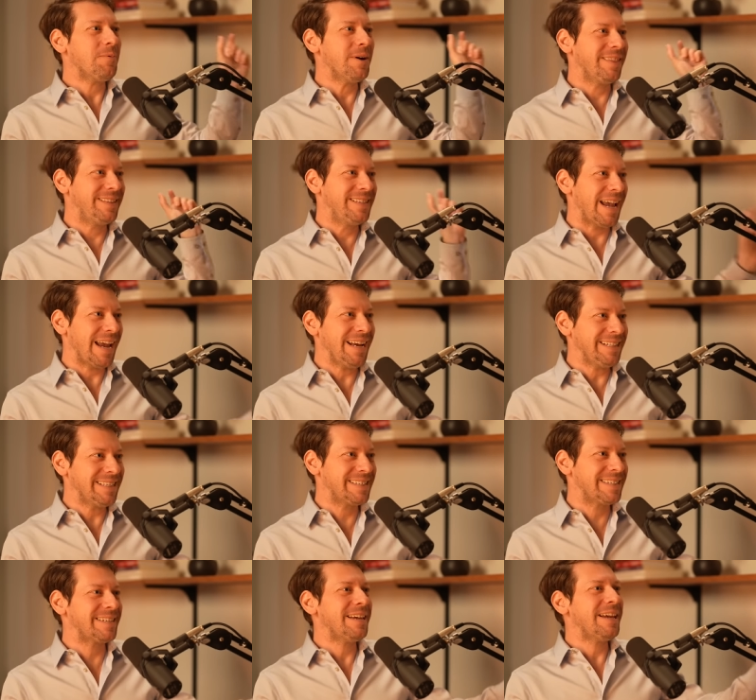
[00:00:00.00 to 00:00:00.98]
with
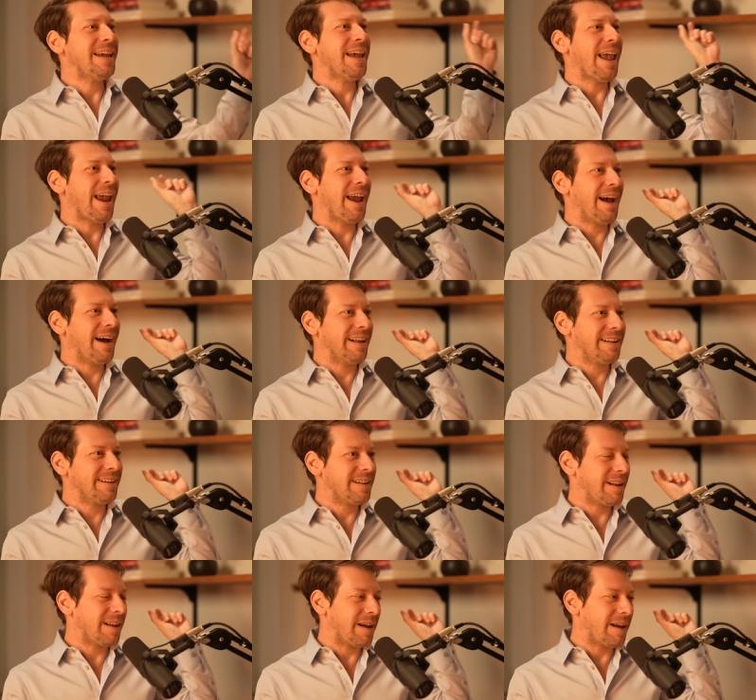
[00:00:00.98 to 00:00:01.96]
dates
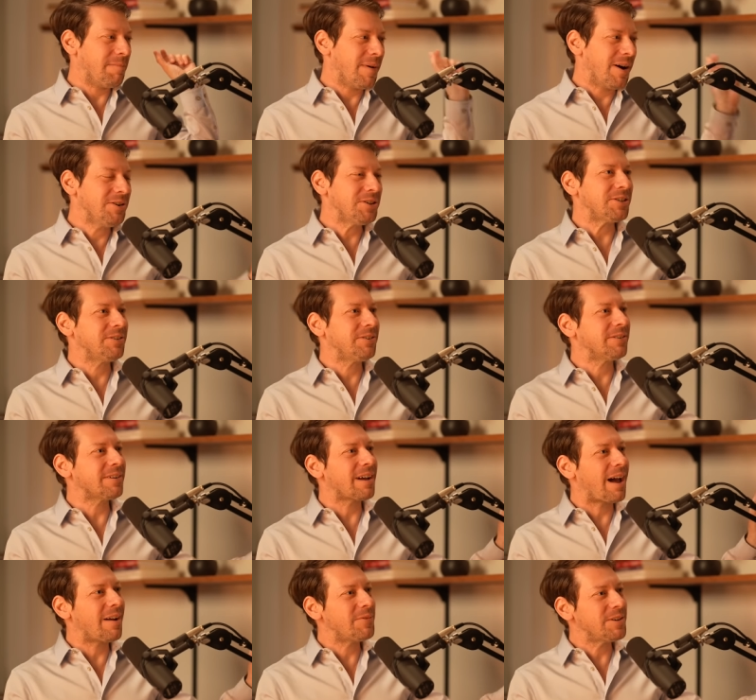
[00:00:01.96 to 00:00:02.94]
and emotional
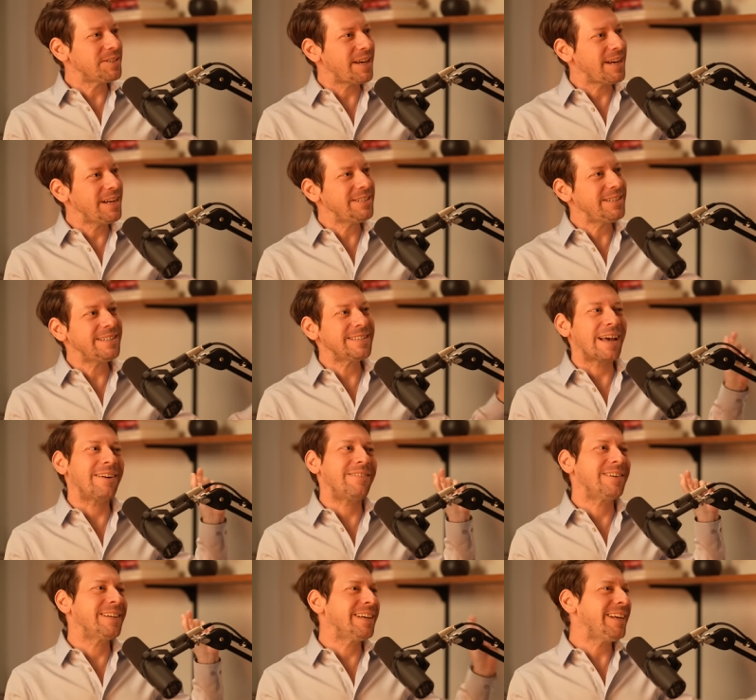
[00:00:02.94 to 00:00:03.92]
conversations. I
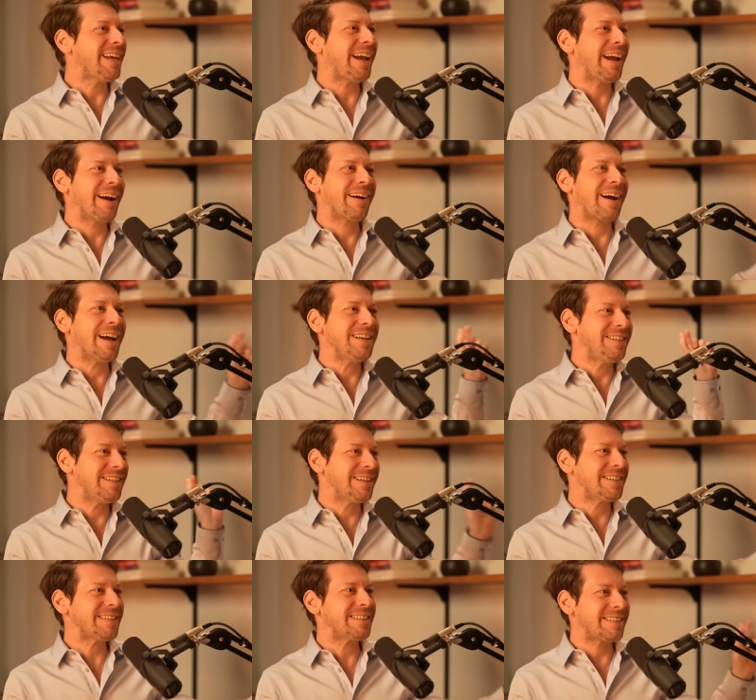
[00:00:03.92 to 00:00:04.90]
don't really care. I
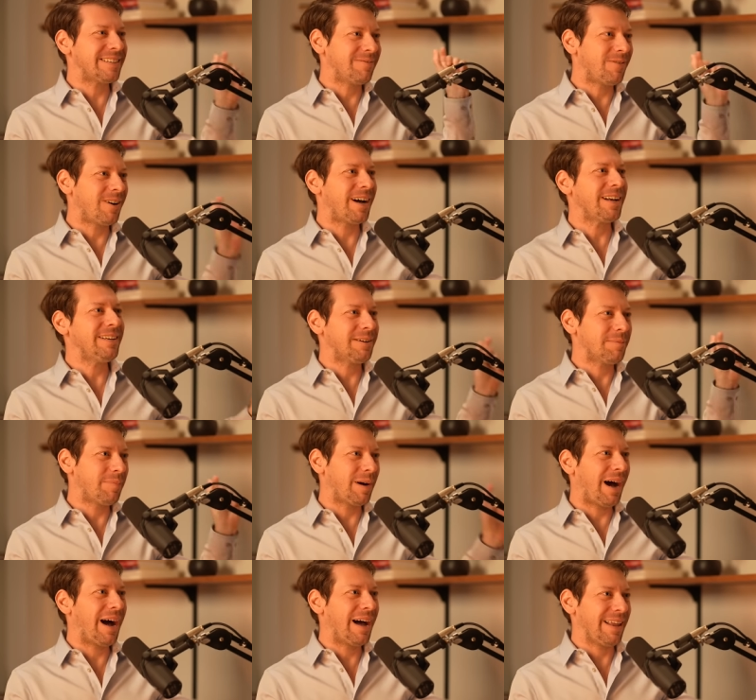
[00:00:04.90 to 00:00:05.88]
just want your
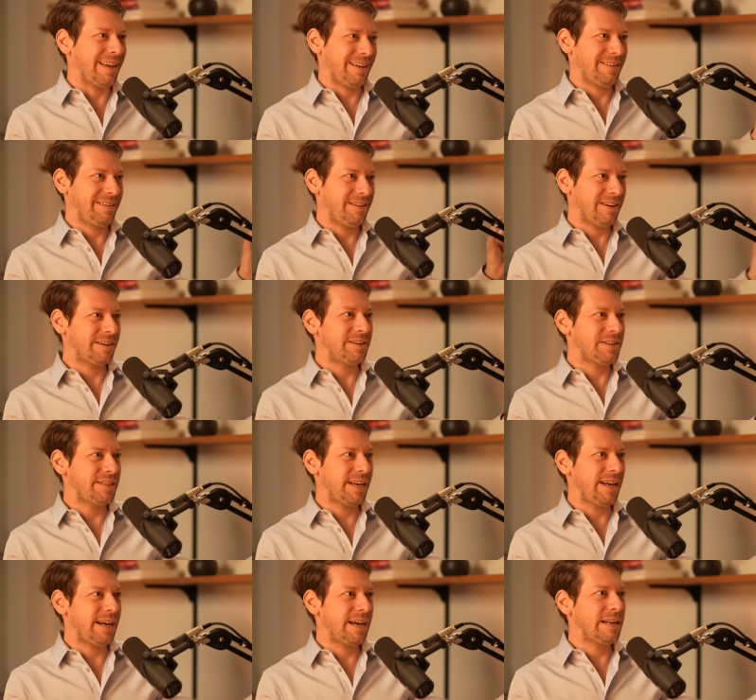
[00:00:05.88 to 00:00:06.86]
body. Do you
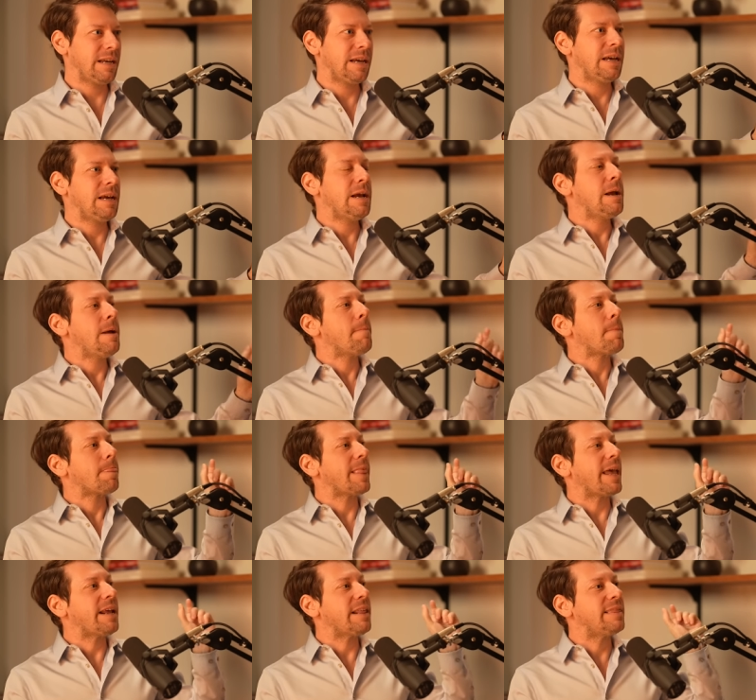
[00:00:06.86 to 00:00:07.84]
understand?
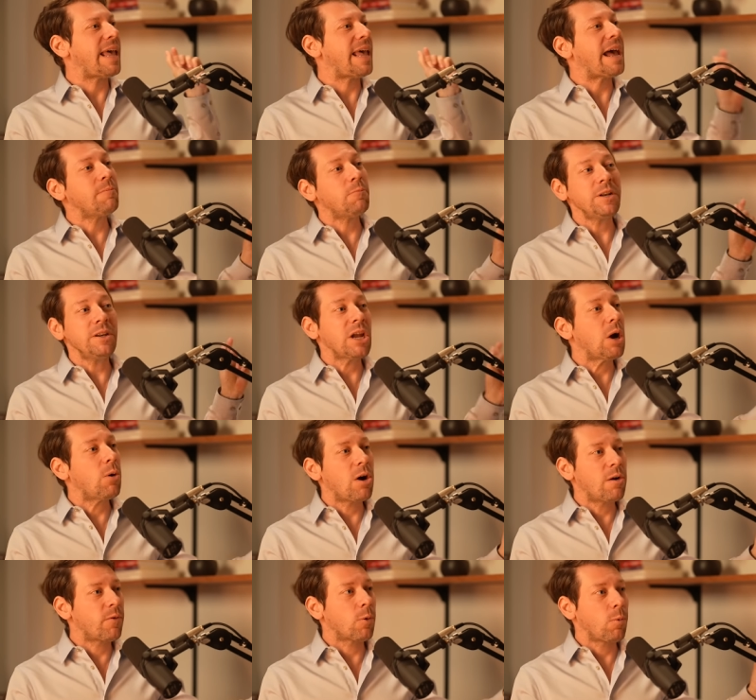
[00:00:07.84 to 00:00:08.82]
like that wouldn't
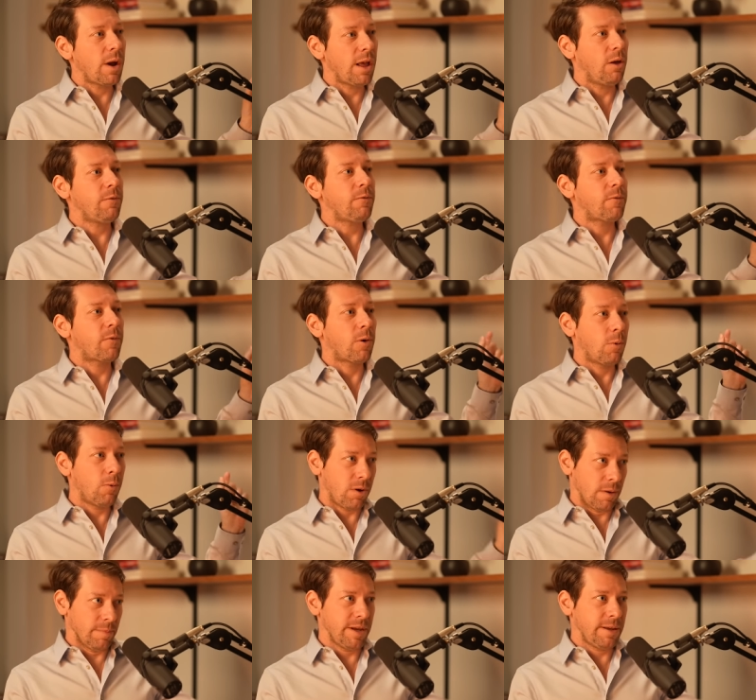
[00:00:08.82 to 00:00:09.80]
go over well for a
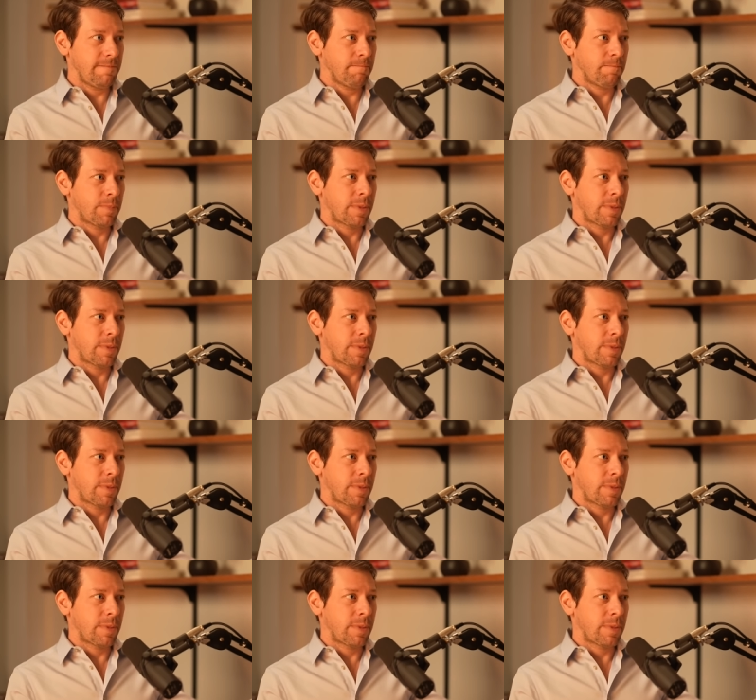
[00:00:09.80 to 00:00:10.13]
woman.